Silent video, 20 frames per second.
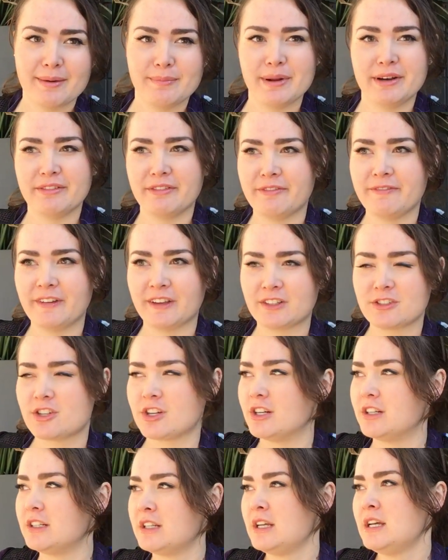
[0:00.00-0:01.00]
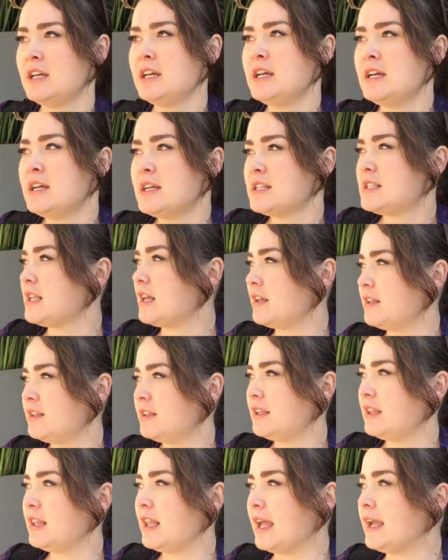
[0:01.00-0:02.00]
A bit of fiction, so,
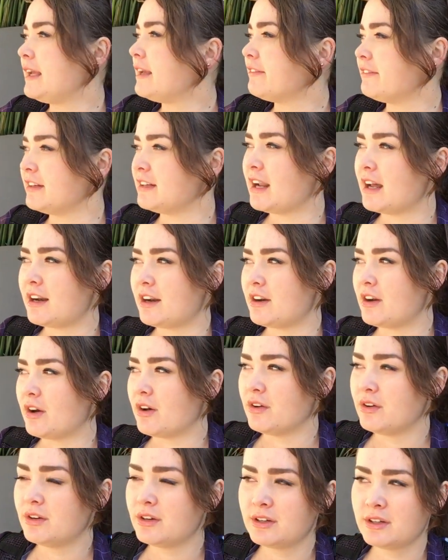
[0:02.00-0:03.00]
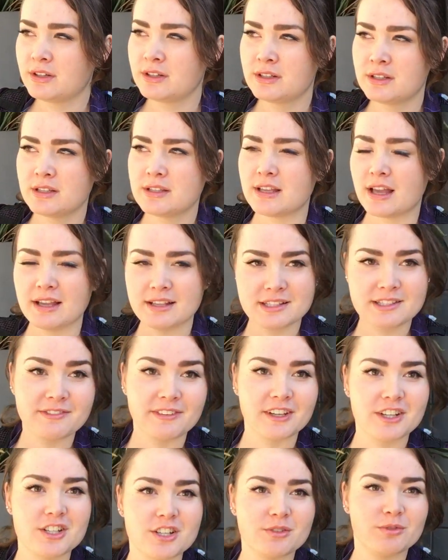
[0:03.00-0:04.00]
like even, I don't know, science
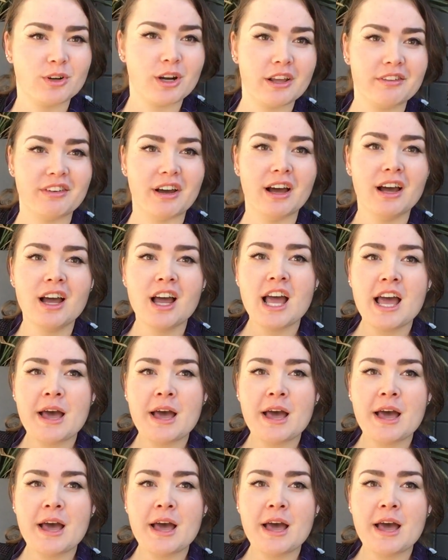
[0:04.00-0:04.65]
fiction, whatever.